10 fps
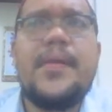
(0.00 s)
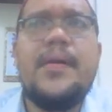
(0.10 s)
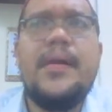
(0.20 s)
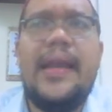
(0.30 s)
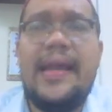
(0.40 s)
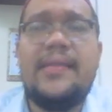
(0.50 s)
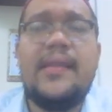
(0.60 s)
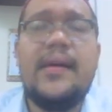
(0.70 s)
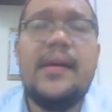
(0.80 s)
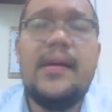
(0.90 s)

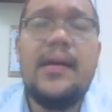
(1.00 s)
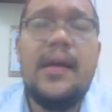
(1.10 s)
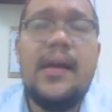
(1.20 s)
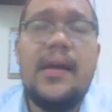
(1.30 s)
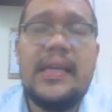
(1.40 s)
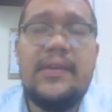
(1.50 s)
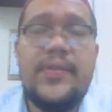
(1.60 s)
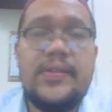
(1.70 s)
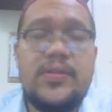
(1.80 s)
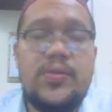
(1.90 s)
letter
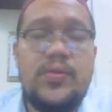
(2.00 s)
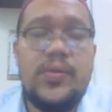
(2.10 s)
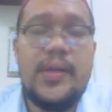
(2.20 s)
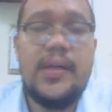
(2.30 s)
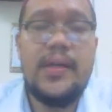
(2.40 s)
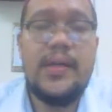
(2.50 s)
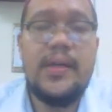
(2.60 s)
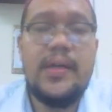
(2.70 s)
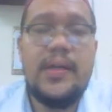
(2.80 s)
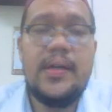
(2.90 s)
given to
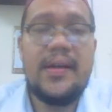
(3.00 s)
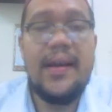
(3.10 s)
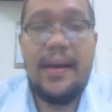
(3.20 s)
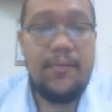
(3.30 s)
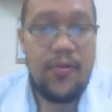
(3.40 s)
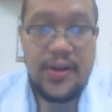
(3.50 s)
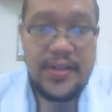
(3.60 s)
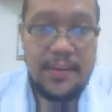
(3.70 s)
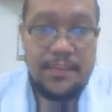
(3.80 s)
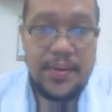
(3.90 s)
the club, for
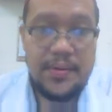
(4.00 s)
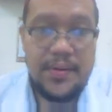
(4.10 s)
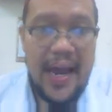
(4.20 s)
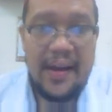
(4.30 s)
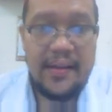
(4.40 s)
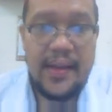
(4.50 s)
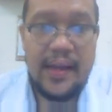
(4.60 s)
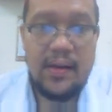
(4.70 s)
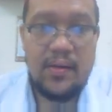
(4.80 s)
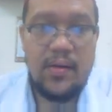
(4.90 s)
example,
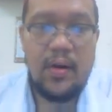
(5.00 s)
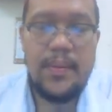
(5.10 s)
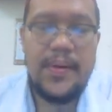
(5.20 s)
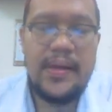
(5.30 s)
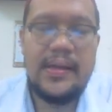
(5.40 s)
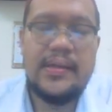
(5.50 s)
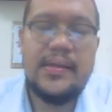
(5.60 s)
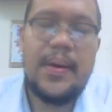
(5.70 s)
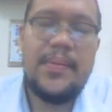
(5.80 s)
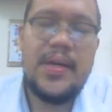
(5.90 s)
anything. Or maybe
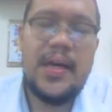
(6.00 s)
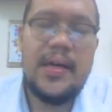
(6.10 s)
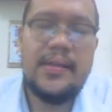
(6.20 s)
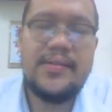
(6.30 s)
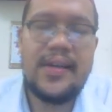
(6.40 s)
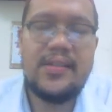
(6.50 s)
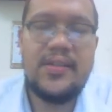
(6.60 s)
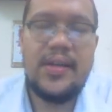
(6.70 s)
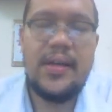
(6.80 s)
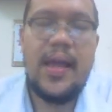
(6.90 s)
the
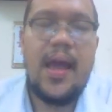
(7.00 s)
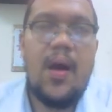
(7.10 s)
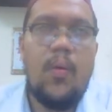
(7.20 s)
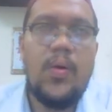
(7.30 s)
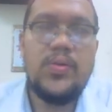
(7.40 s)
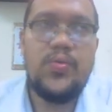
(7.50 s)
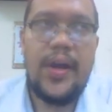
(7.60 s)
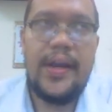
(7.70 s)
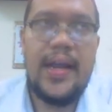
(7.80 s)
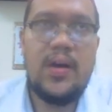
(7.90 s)
secretary want to
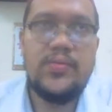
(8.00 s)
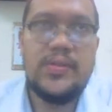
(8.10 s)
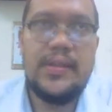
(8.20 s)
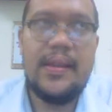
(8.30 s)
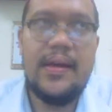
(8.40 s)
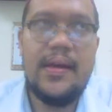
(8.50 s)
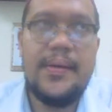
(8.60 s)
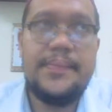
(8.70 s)
announce the